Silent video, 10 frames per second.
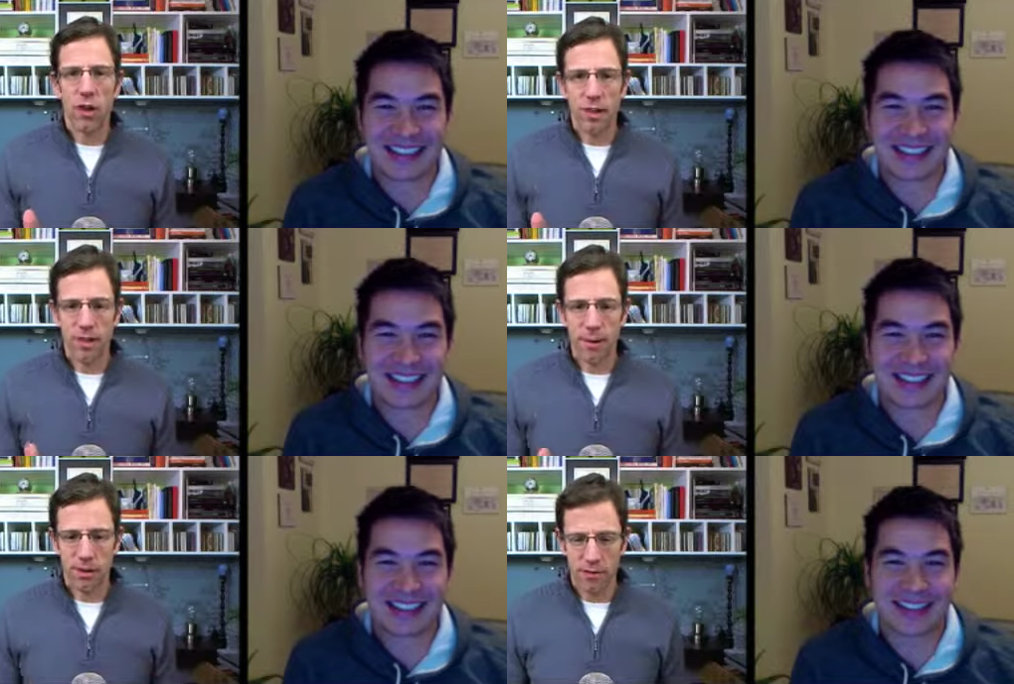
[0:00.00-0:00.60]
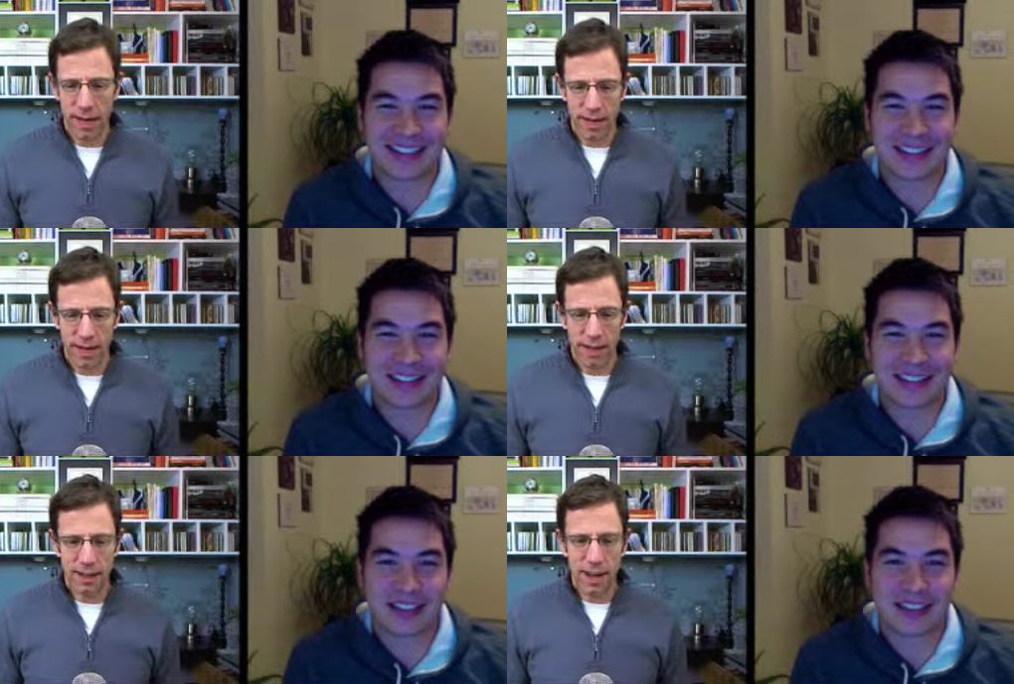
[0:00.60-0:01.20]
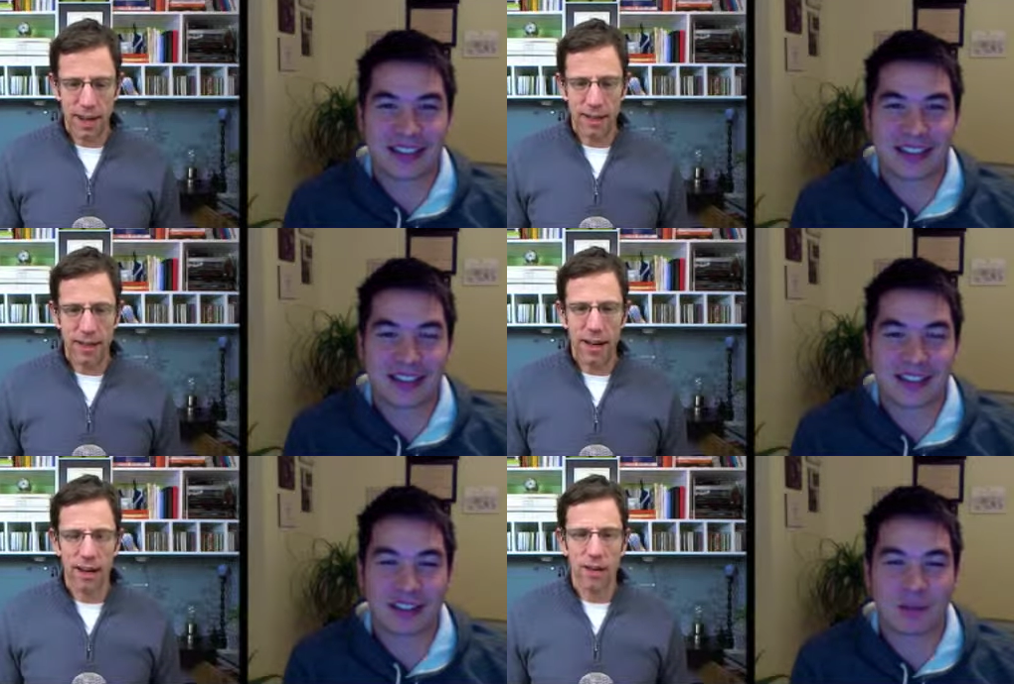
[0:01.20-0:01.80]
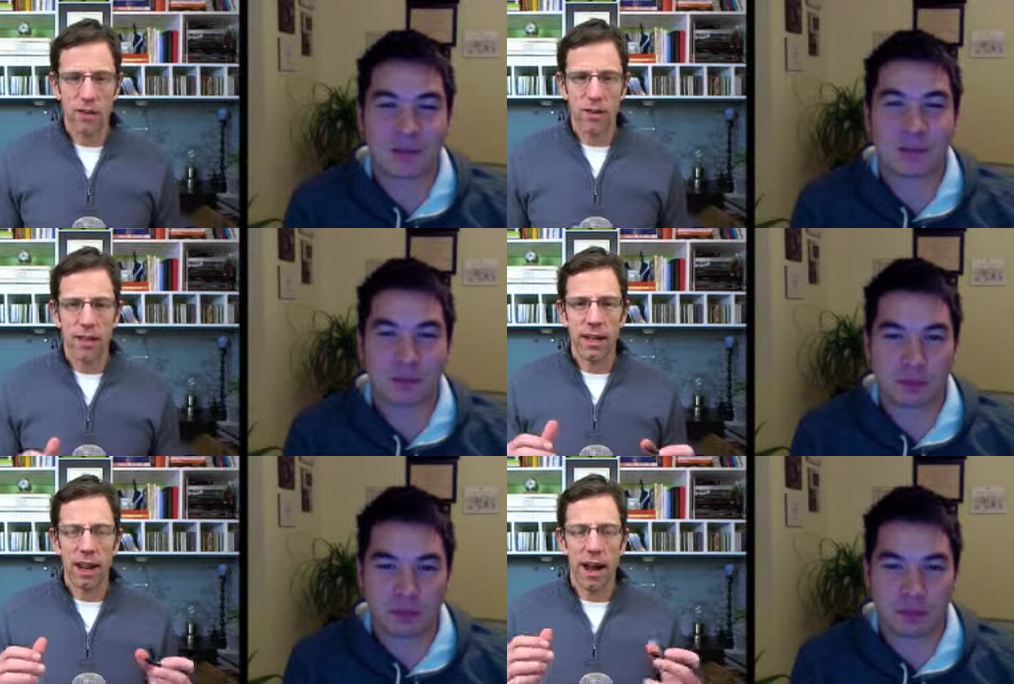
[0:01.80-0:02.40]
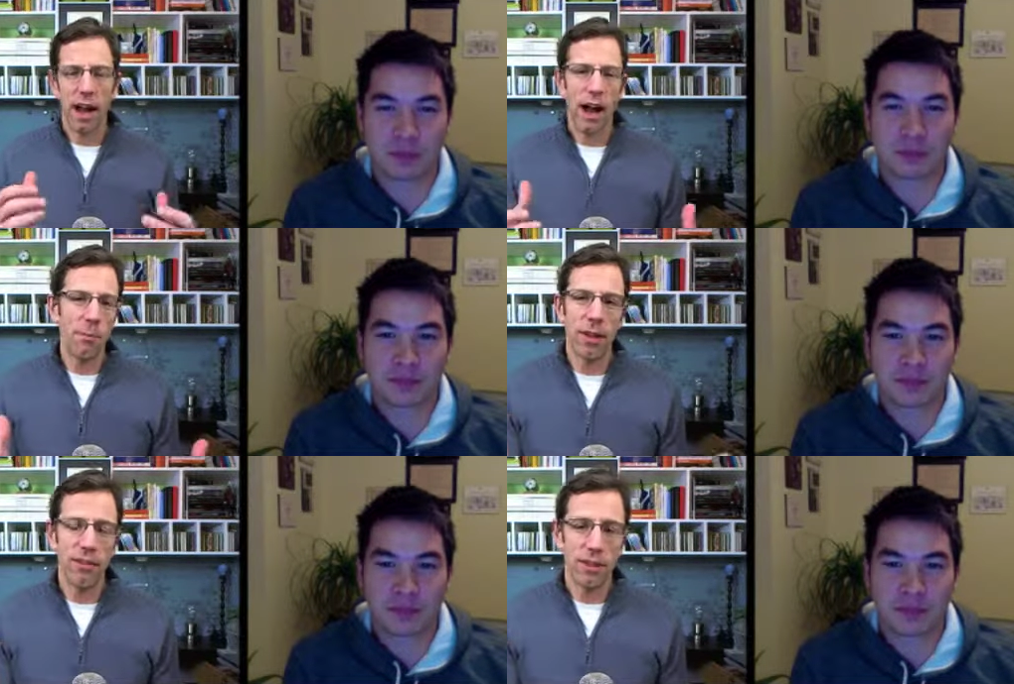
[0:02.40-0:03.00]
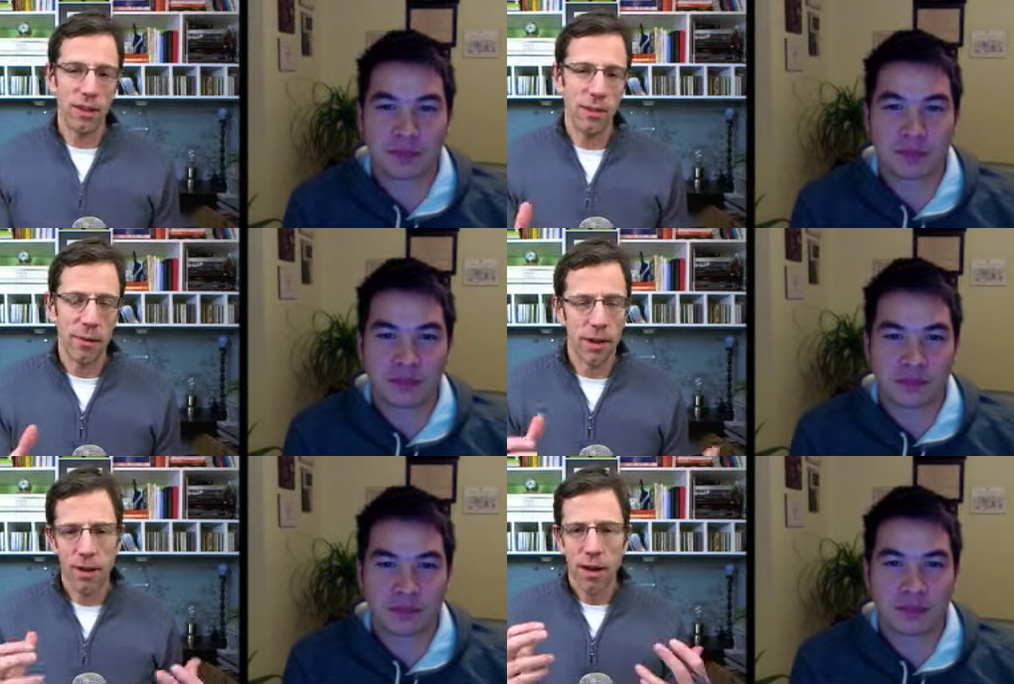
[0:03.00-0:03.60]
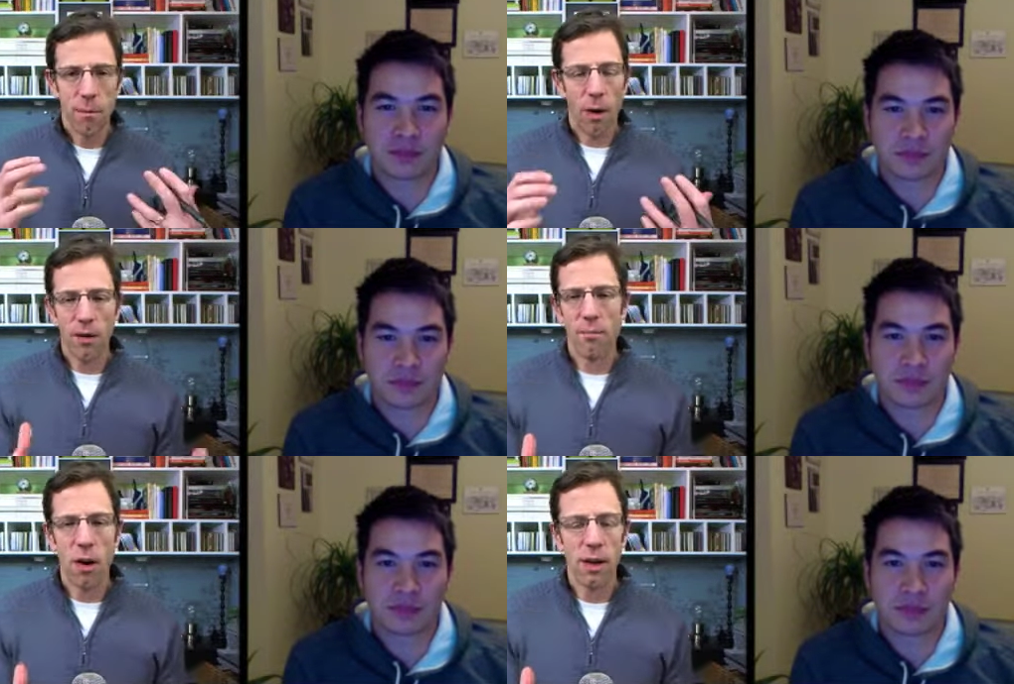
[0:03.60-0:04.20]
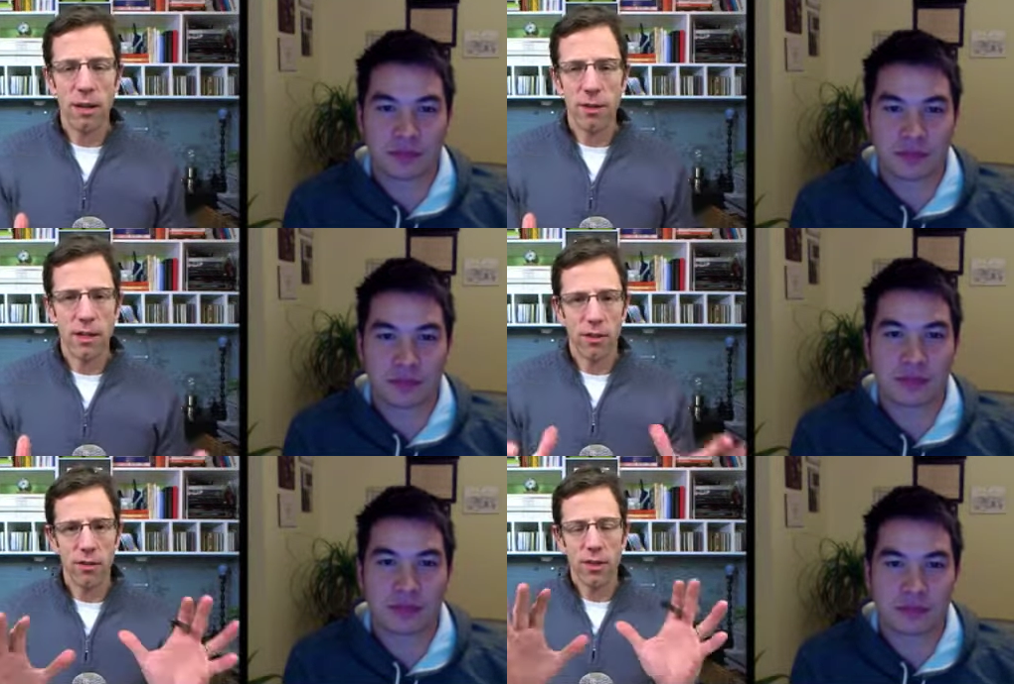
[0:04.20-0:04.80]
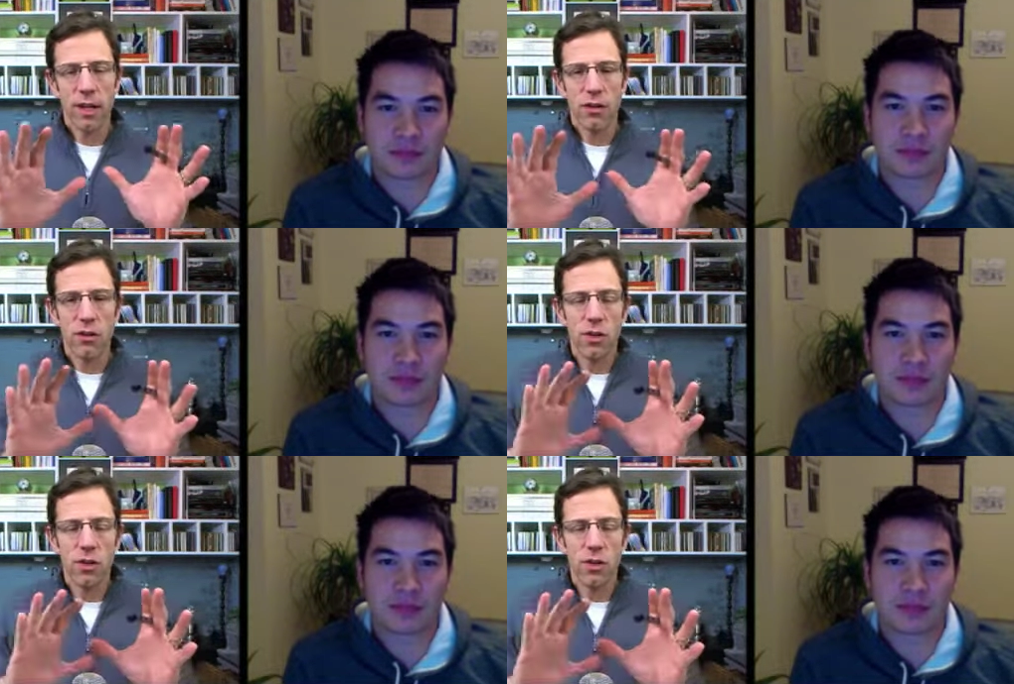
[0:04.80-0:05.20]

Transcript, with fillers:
Speaker 1: good example of that, and and uh, certainly I, I, believe this. I, I, mean, part of the marketing materials. Do,